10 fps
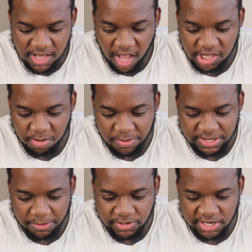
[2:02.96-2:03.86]
I think people
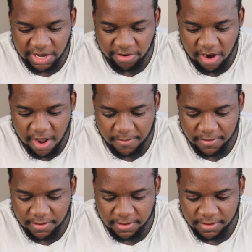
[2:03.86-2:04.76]
stop using that crap.
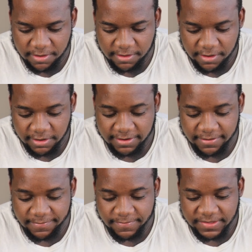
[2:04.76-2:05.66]

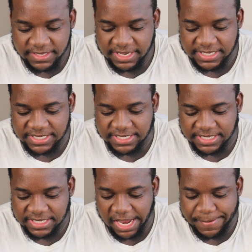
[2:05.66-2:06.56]
See, this is the
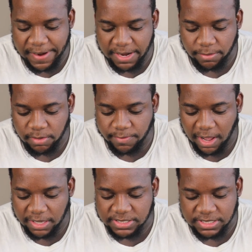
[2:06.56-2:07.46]
sad part about
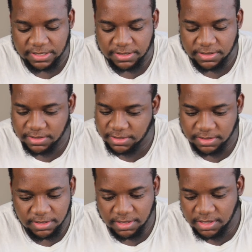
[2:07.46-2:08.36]
boxing.
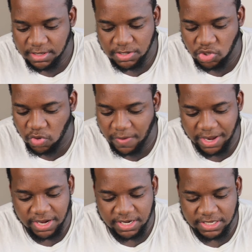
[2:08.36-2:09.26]

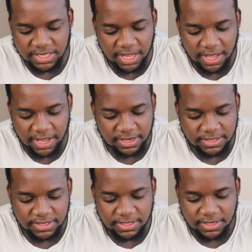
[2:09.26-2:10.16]
Nobody in the
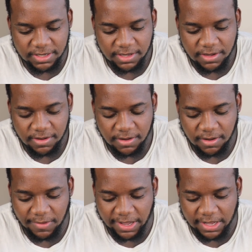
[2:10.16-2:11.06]
stands.
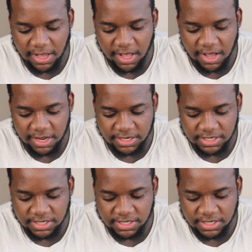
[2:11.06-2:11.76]
Oh my gosh.